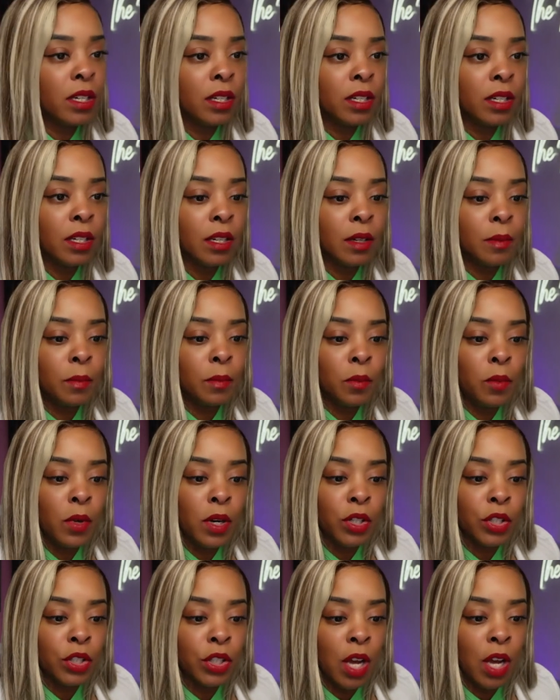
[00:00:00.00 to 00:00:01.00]
Uh,
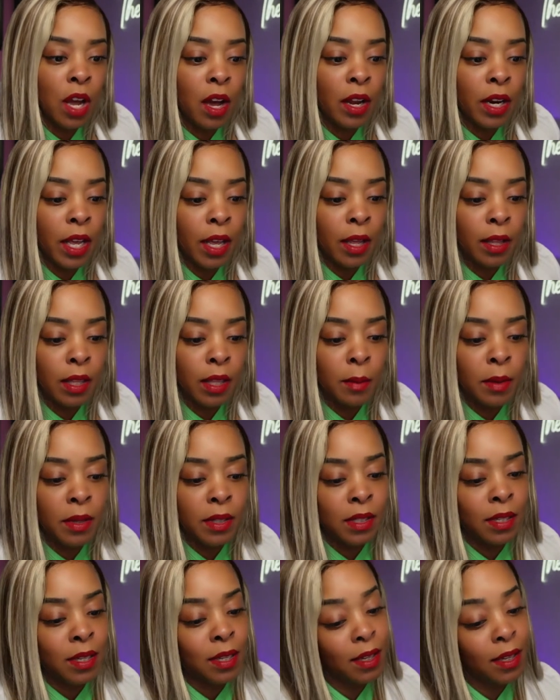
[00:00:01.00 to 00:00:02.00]
where's Sean at? Let me
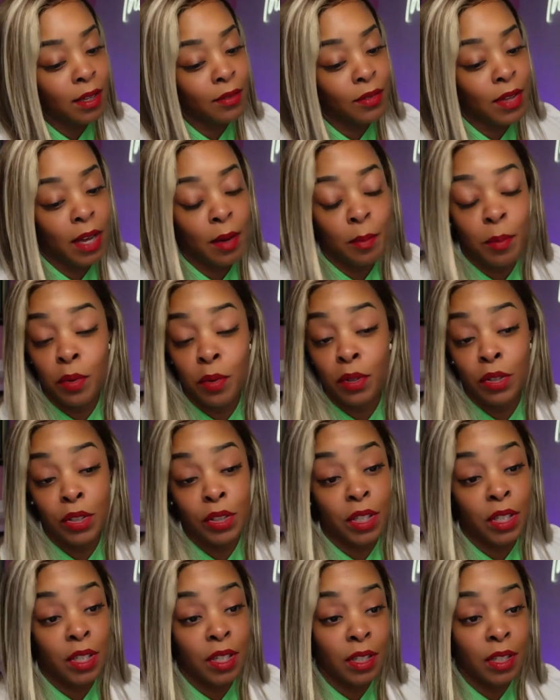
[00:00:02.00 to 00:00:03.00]
see if I can pull
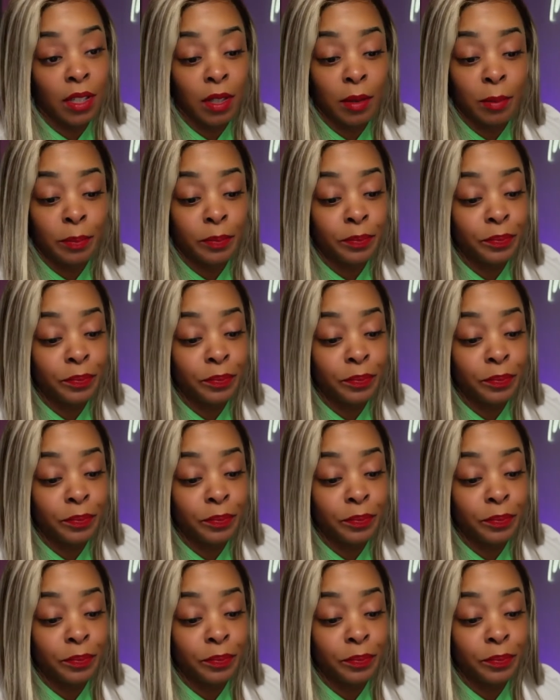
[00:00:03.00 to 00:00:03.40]
Sean up.